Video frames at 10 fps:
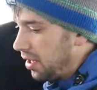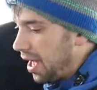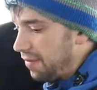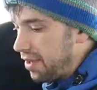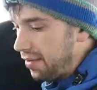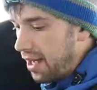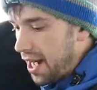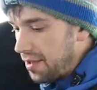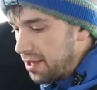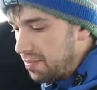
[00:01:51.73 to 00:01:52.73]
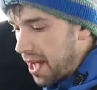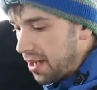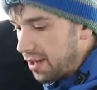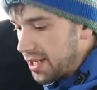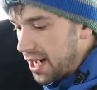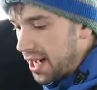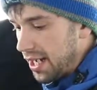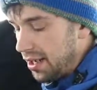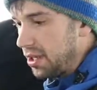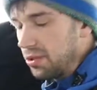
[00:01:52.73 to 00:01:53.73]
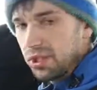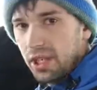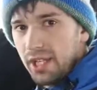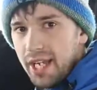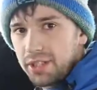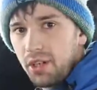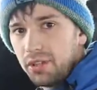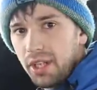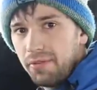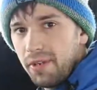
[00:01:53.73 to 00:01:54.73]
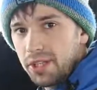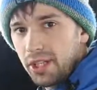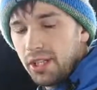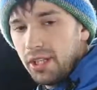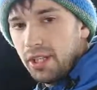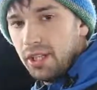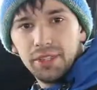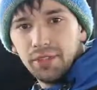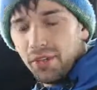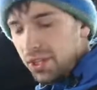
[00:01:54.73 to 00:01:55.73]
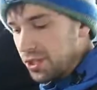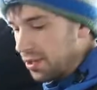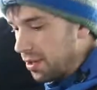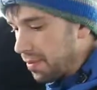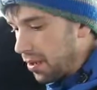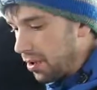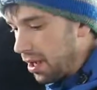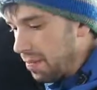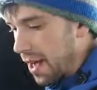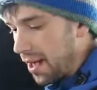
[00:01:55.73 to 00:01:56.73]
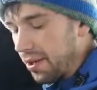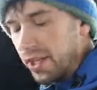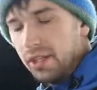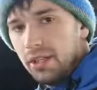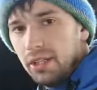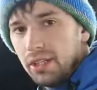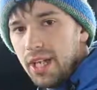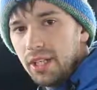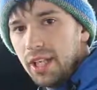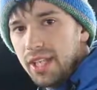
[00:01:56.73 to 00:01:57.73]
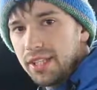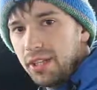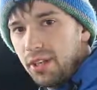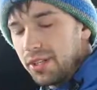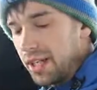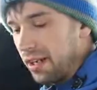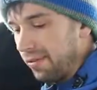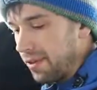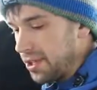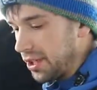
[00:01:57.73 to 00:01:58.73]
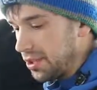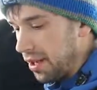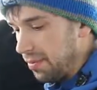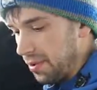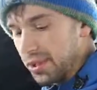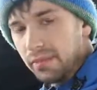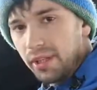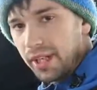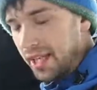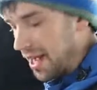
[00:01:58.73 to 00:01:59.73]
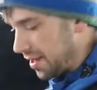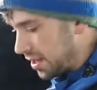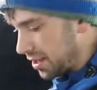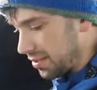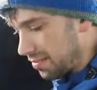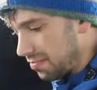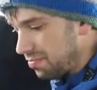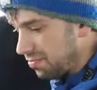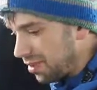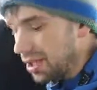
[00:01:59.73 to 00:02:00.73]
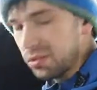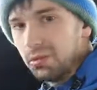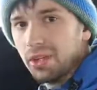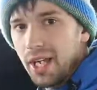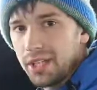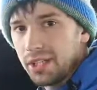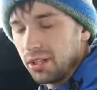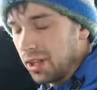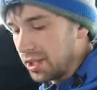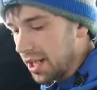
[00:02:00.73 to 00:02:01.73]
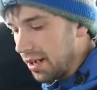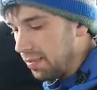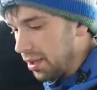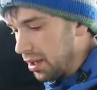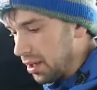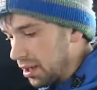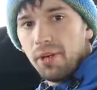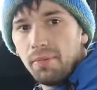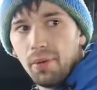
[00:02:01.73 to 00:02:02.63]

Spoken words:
I've never had this battery die. Usually it lasts all day fishing. So if you're concerned about a battery not lasting your entire fishing trip or something like that, this one will last you a long time. Third